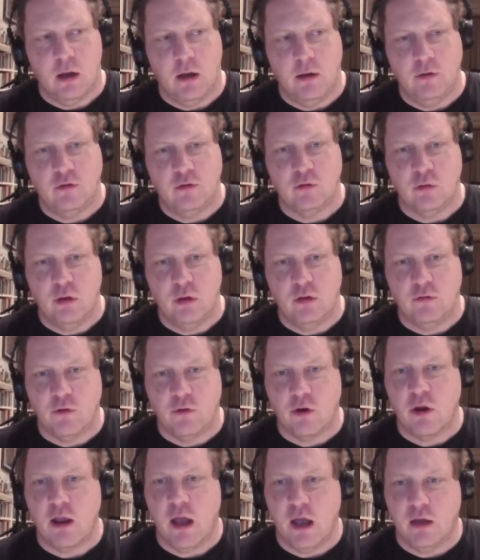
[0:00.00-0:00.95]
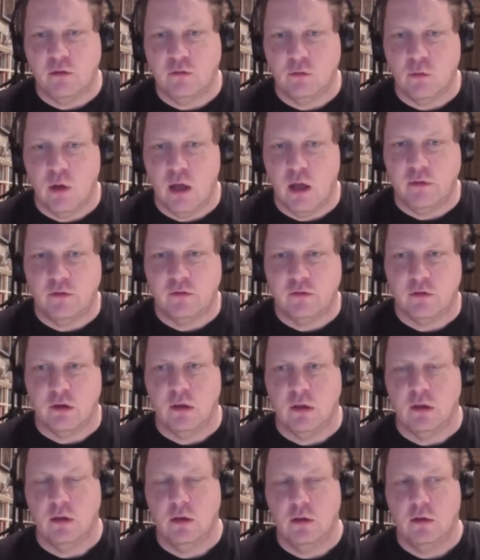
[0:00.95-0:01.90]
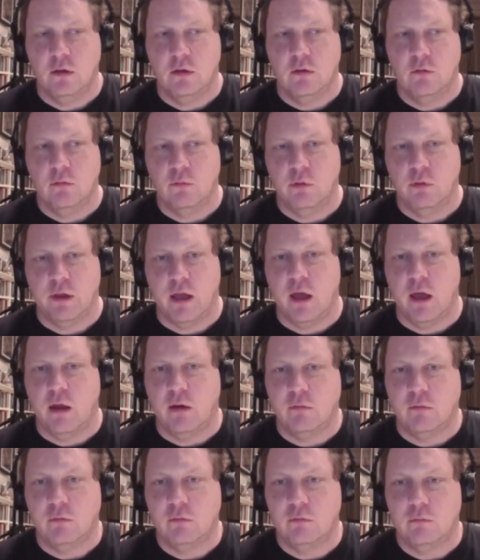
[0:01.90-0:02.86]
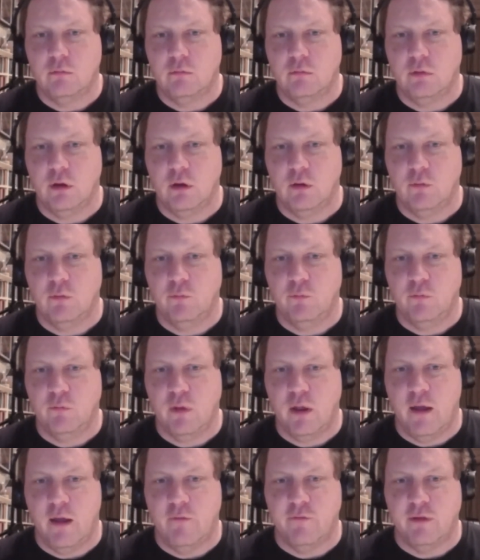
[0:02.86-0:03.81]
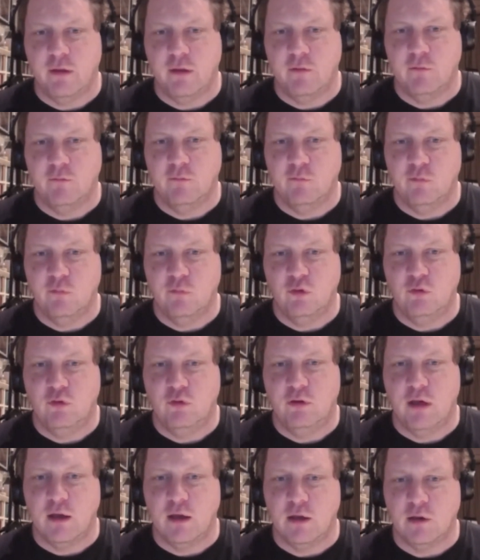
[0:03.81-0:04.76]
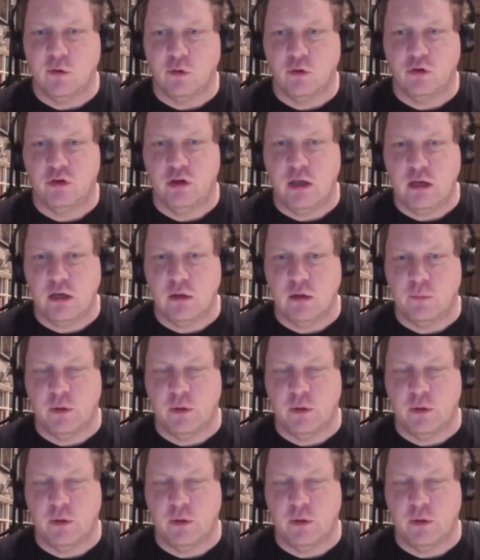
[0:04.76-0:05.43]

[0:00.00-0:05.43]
it's very hard to answer without having done it or seen it.